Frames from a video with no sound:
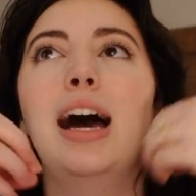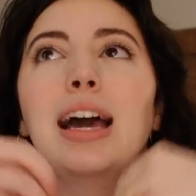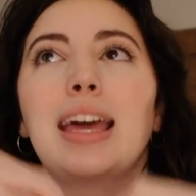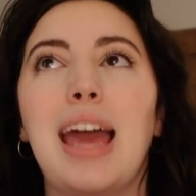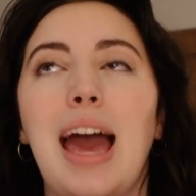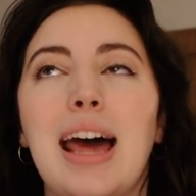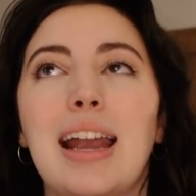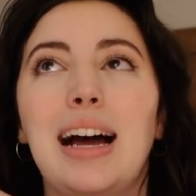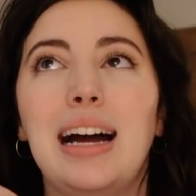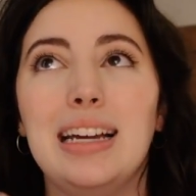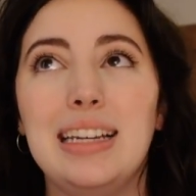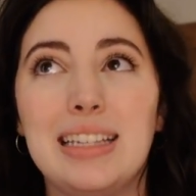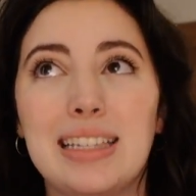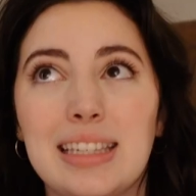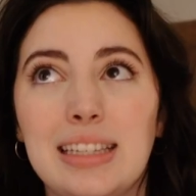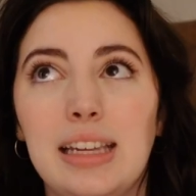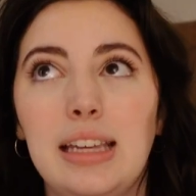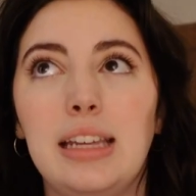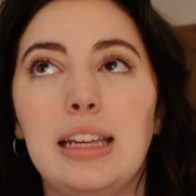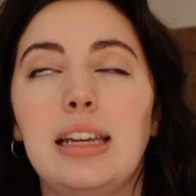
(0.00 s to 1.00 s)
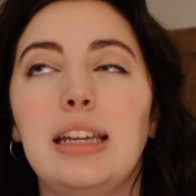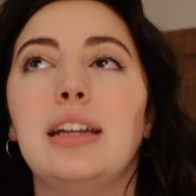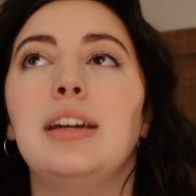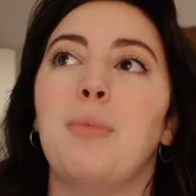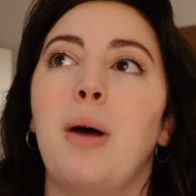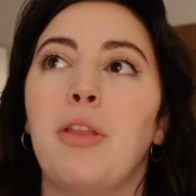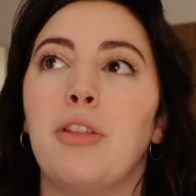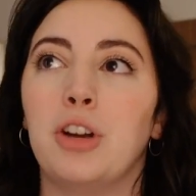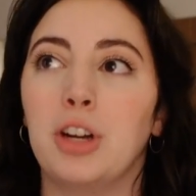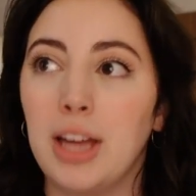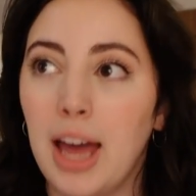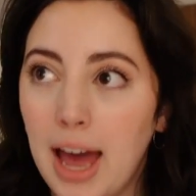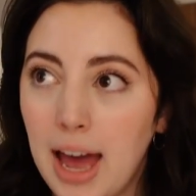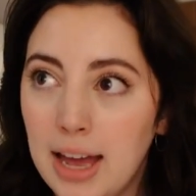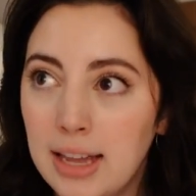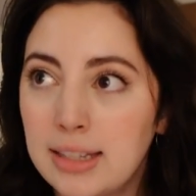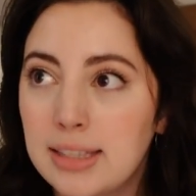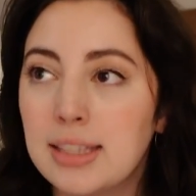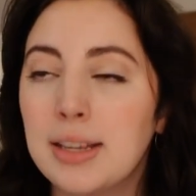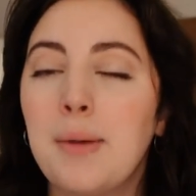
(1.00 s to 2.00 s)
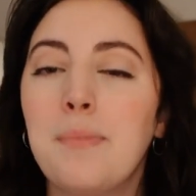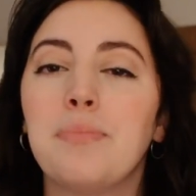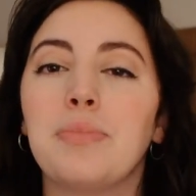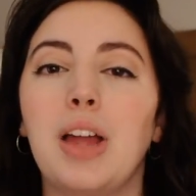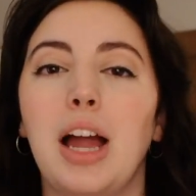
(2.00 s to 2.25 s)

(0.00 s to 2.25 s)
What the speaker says: a cat isolated from other cats,